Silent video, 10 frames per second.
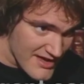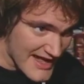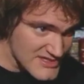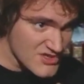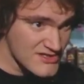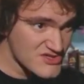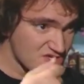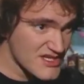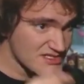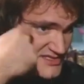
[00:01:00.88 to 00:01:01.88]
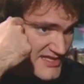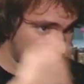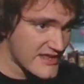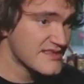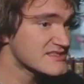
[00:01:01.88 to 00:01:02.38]
and start just
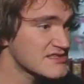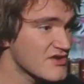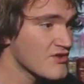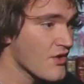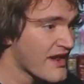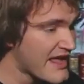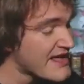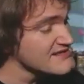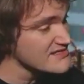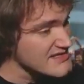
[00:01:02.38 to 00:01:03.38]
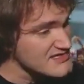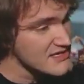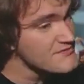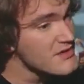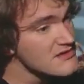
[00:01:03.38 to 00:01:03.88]
taking destiny in your own hands, things
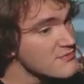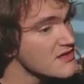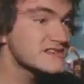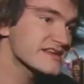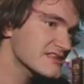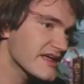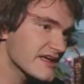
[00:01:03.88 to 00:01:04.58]
kind of fall into place like that.